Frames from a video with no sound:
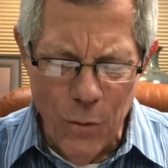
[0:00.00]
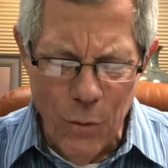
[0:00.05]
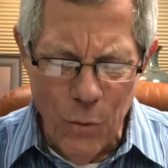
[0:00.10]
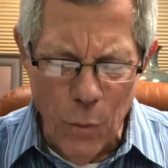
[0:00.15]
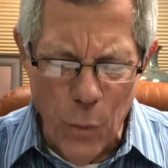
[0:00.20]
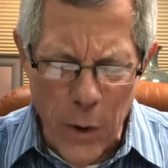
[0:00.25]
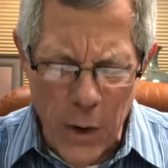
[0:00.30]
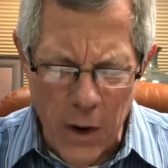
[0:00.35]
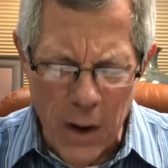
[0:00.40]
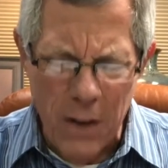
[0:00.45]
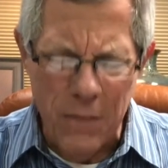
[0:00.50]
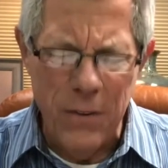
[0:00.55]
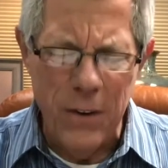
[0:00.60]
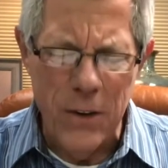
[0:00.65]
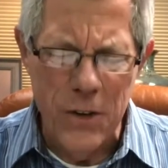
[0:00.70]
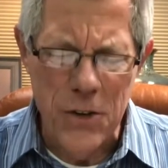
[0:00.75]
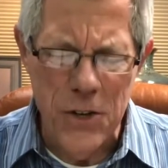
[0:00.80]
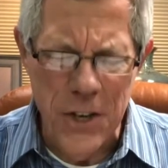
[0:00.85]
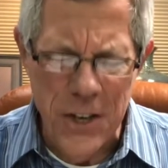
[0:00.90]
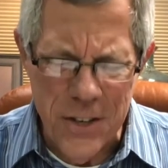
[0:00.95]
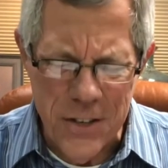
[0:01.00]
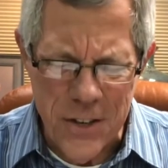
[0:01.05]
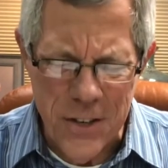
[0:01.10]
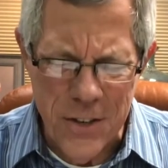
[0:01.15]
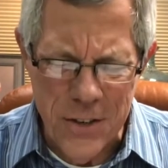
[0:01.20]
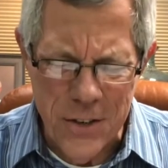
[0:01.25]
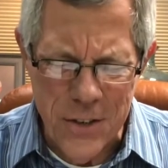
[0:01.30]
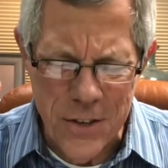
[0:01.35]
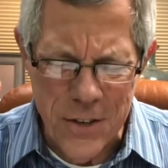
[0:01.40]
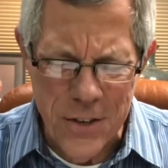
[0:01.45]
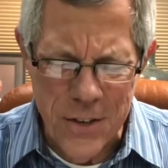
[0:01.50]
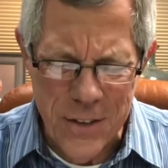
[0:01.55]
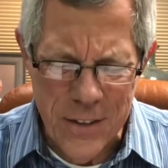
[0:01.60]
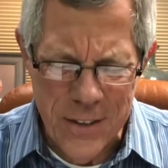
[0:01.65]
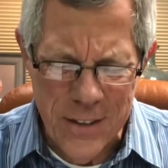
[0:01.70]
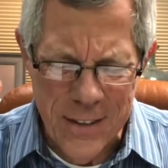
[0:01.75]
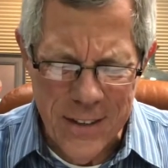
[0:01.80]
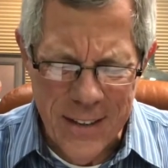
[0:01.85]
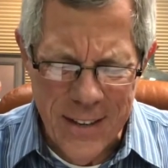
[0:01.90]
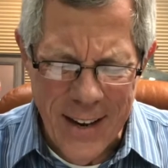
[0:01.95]
We love you, Jesus,
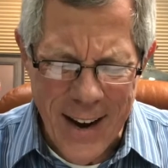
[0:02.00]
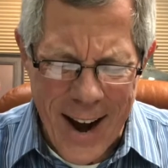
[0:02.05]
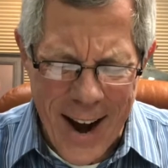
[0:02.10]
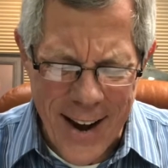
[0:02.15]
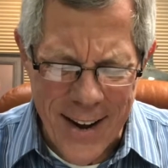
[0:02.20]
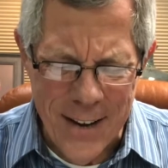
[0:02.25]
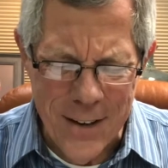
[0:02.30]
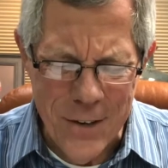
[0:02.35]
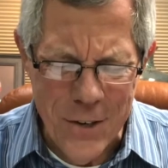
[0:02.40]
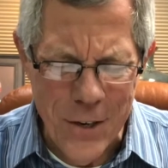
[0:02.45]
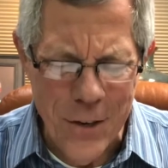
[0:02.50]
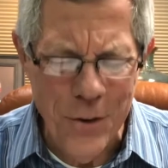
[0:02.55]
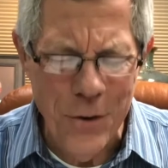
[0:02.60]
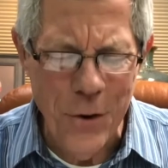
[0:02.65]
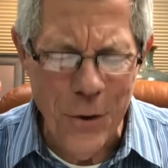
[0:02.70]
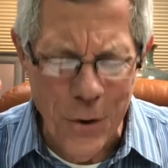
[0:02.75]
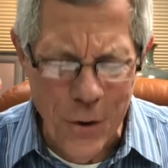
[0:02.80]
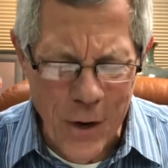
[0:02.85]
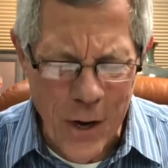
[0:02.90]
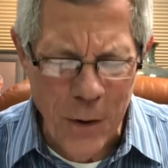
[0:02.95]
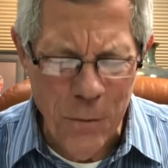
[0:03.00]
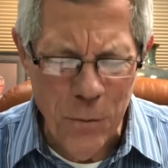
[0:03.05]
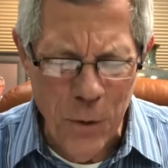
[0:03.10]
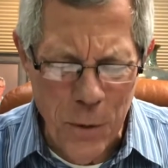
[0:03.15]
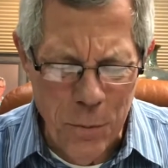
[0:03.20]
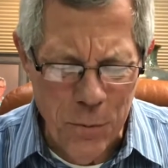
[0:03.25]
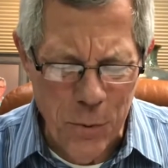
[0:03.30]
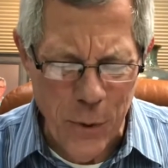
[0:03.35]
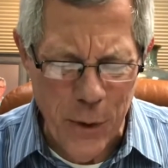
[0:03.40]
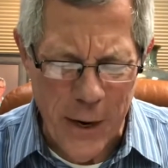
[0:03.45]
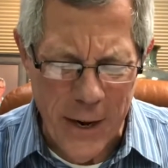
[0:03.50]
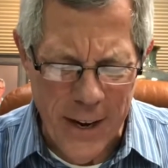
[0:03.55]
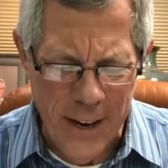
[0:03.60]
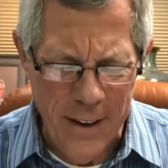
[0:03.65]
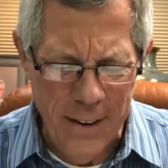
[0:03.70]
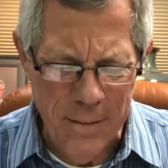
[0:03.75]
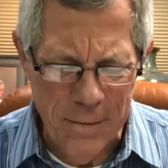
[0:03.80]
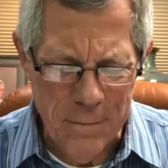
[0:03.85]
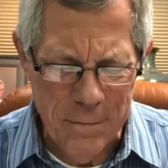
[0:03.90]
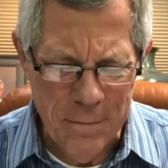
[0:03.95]
and it's in your name we pray.
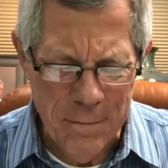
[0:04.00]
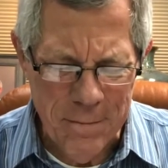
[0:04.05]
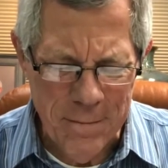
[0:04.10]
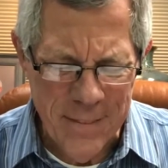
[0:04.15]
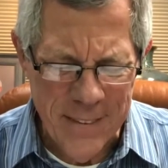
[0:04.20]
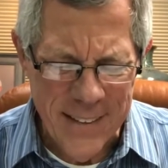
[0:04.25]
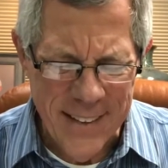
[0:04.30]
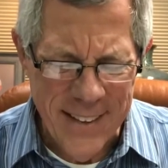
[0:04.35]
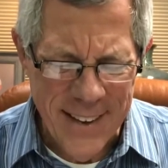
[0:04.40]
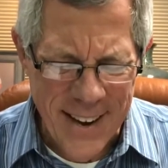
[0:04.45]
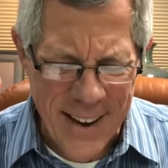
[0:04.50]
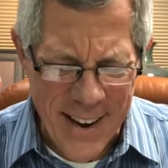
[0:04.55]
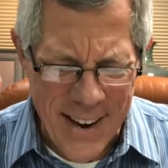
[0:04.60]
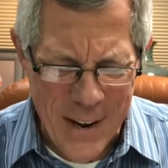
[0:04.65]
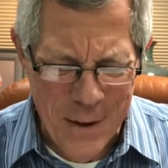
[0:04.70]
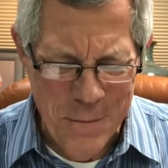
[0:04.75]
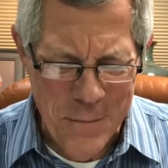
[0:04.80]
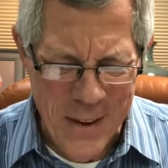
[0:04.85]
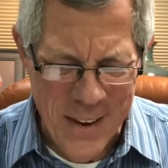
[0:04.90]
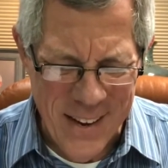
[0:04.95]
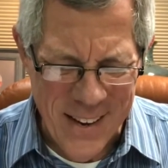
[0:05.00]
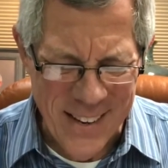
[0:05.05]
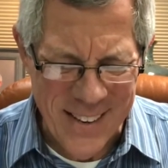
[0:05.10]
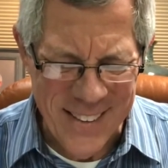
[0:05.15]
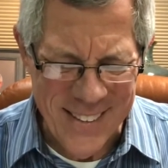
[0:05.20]
Amen.